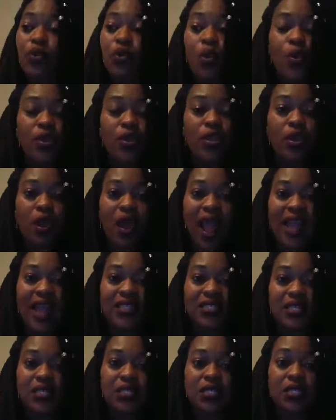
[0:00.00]
knowing your
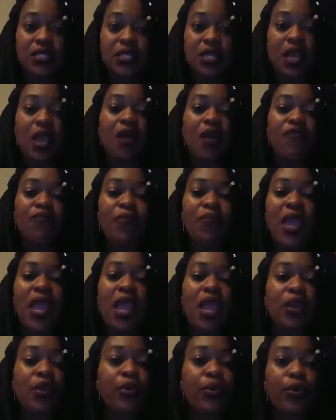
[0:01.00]
identity, of
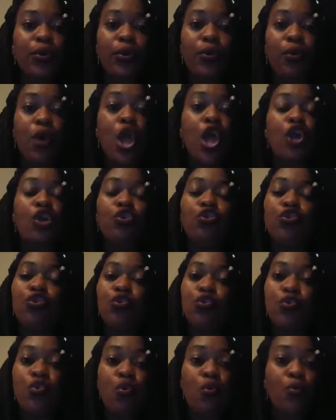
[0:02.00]
being who
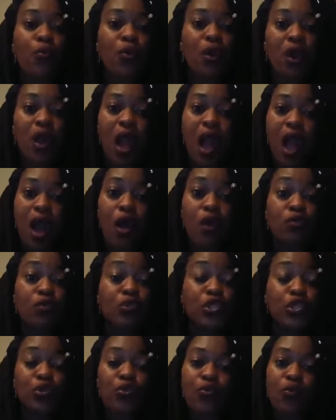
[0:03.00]
you were
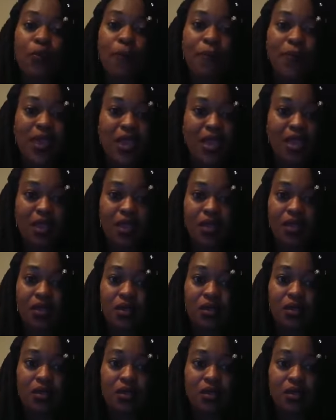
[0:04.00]
called to be.
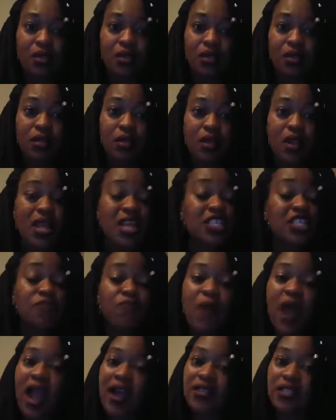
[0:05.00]

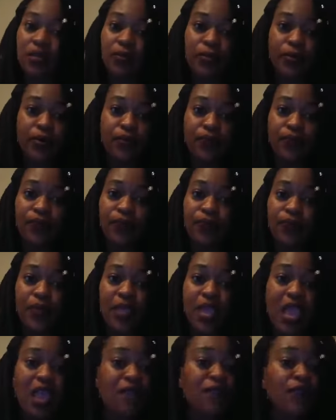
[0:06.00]
It's possible.
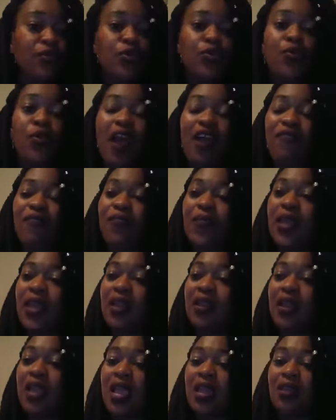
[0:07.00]
If you have
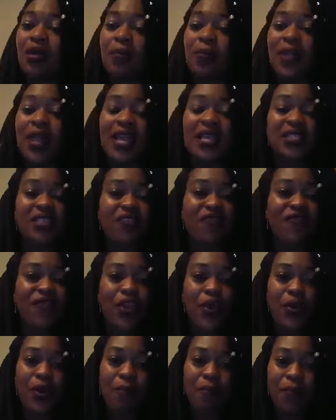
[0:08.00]
been in a place of
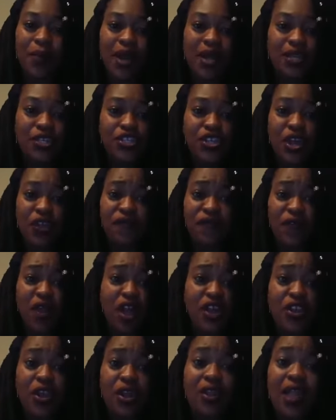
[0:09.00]
fear and bondage all
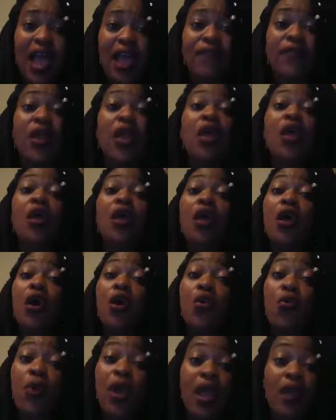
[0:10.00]
your life,
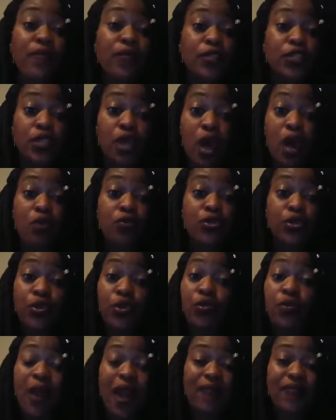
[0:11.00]
whoever told you
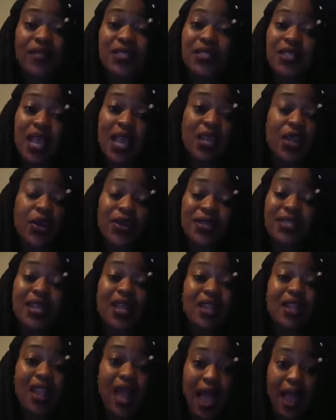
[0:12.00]
you have to stay there,
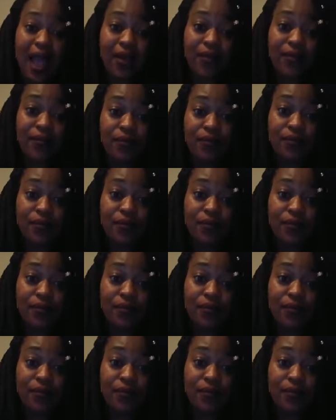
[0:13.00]
it's a lie.